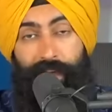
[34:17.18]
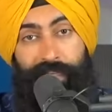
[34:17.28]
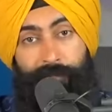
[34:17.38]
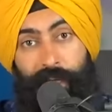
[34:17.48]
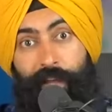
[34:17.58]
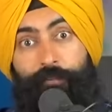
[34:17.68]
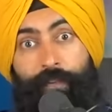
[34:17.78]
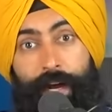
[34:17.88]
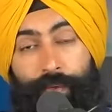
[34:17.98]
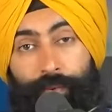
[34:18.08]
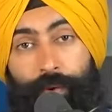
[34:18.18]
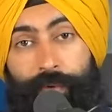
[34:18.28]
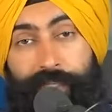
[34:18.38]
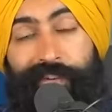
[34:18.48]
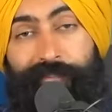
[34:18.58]
case by the Federal
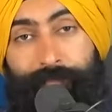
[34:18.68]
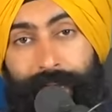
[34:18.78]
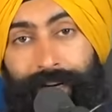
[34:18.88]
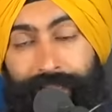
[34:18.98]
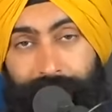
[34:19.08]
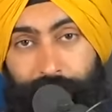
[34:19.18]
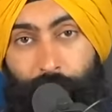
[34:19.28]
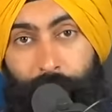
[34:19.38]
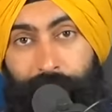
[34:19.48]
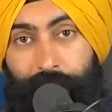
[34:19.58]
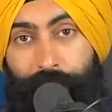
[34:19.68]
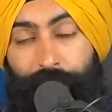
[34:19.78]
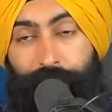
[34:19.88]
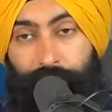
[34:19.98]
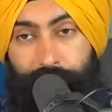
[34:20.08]
Reserve Bank or central bank here
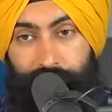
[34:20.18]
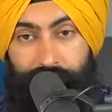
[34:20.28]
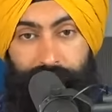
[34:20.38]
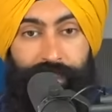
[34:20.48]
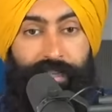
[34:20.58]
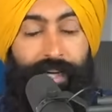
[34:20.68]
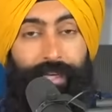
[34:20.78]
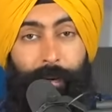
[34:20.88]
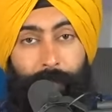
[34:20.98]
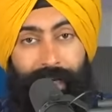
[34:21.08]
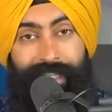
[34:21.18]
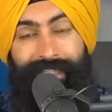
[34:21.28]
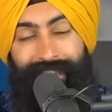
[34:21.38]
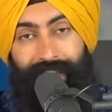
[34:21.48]
in the United States. And their base